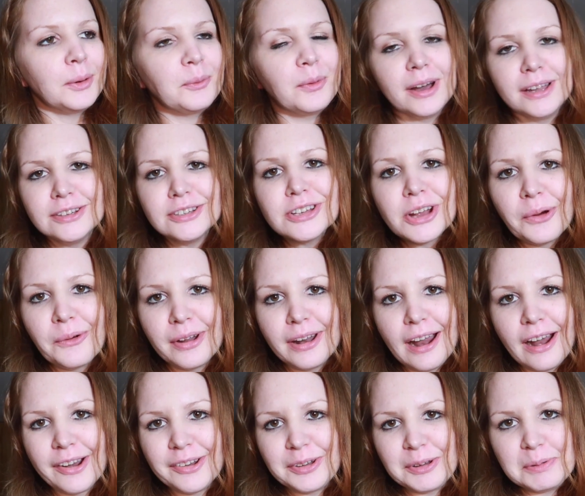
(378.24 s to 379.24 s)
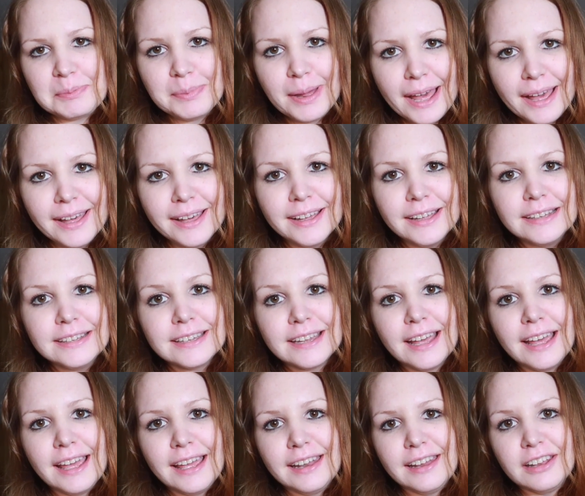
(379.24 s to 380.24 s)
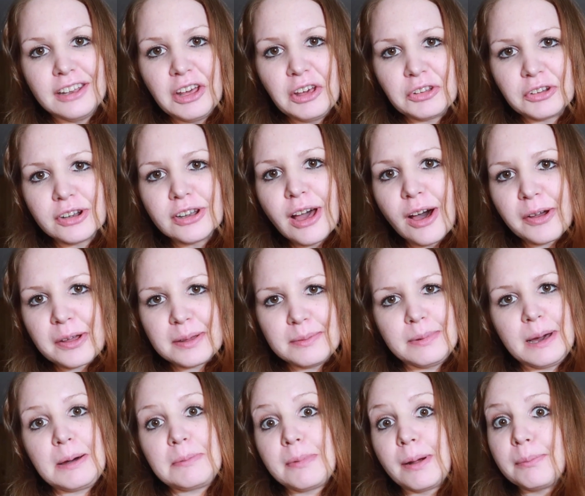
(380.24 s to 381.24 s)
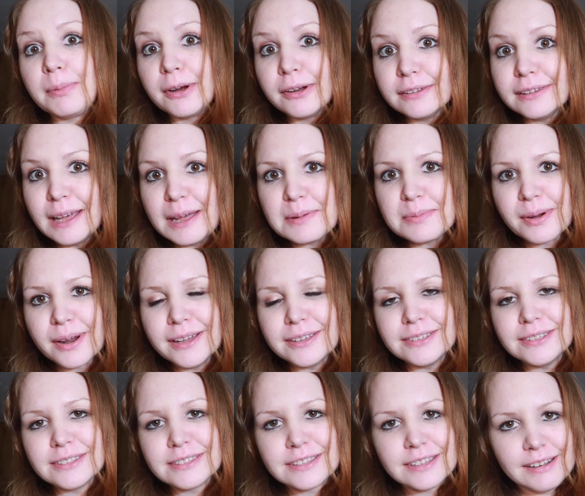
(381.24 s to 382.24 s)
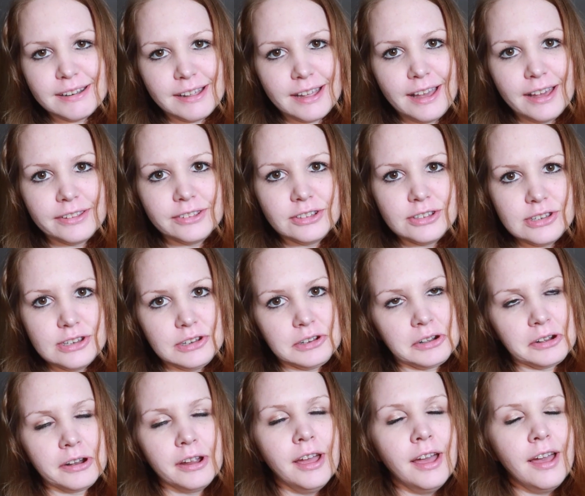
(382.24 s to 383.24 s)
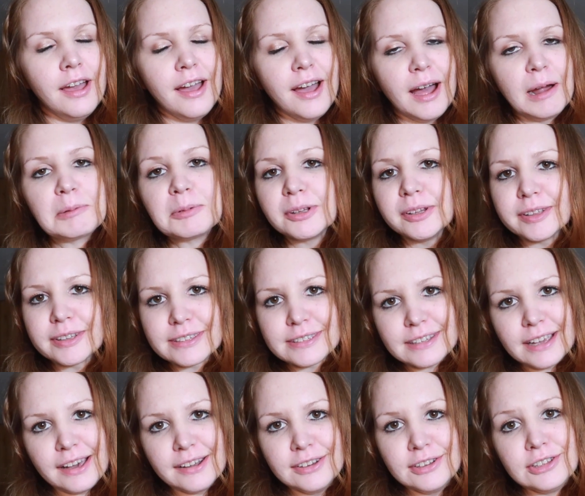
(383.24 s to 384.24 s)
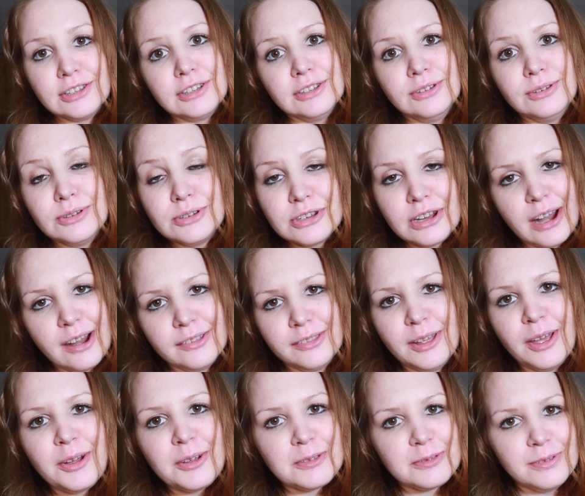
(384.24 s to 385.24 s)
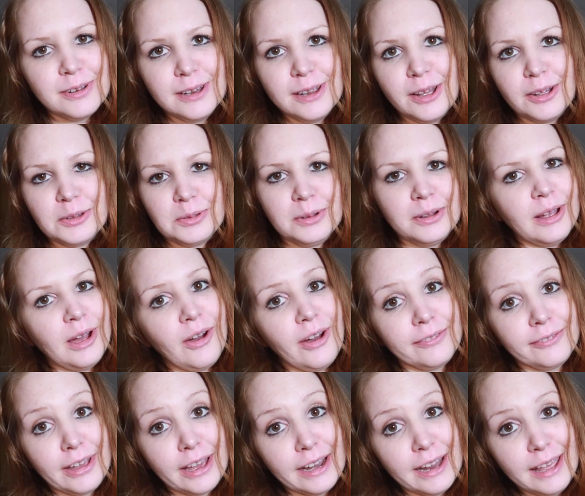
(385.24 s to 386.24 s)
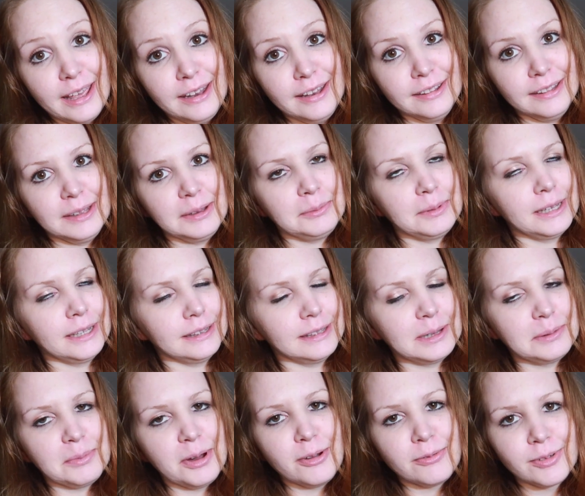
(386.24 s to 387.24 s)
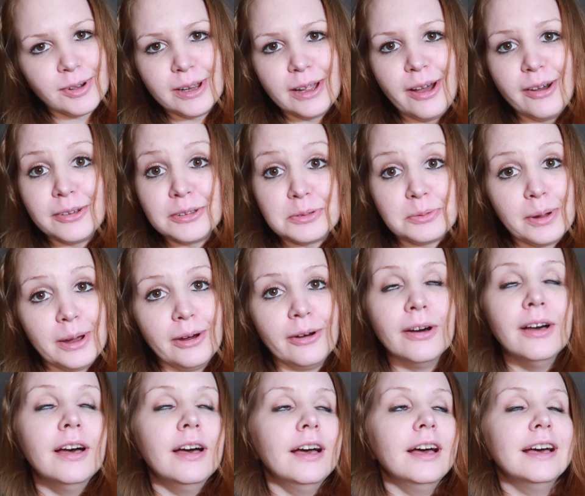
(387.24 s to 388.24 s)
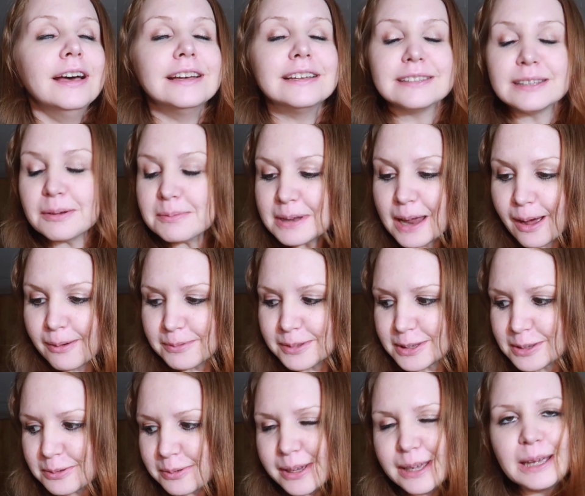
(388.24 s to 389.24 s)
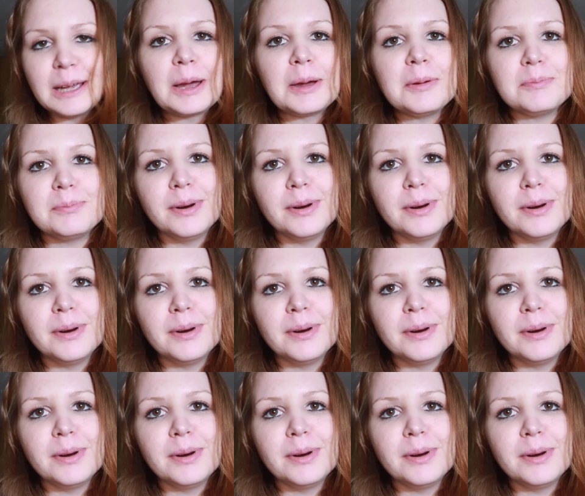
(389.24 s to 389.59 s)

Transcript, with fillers: One showing our new pet and another talking about my birthday presents that I got this year. I'm really excited to share those videos with y'all. I've got to edit them and get them up for y'all as well sometime this week,